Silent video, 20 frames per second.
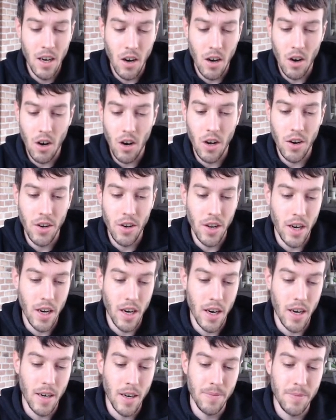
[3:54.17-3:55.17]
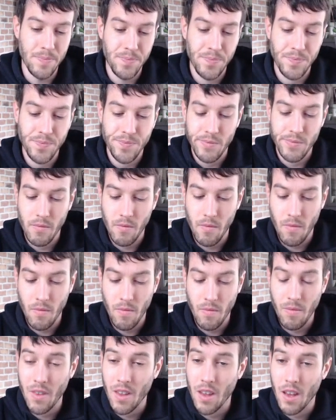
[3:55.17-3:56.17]
on
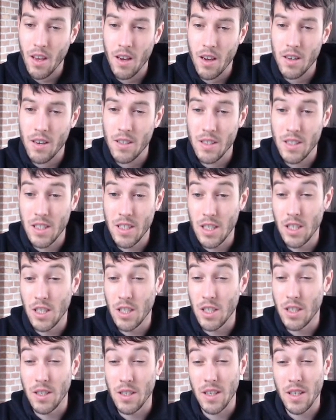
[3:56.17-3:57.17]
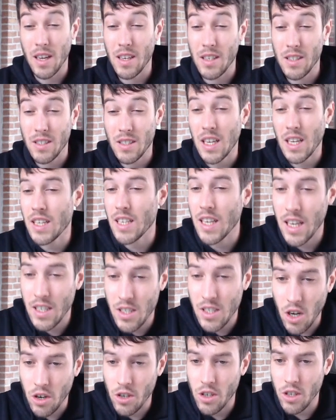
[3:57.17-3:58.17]
the 10k
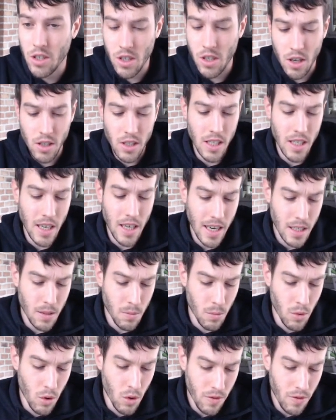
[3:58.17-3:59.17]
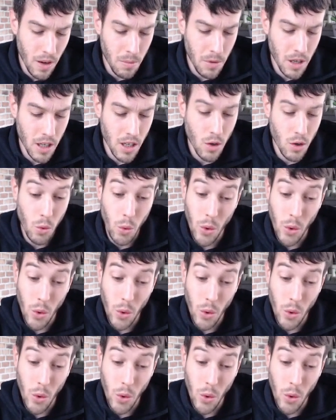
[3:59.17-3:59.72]
Stardust on the next move. I'm going to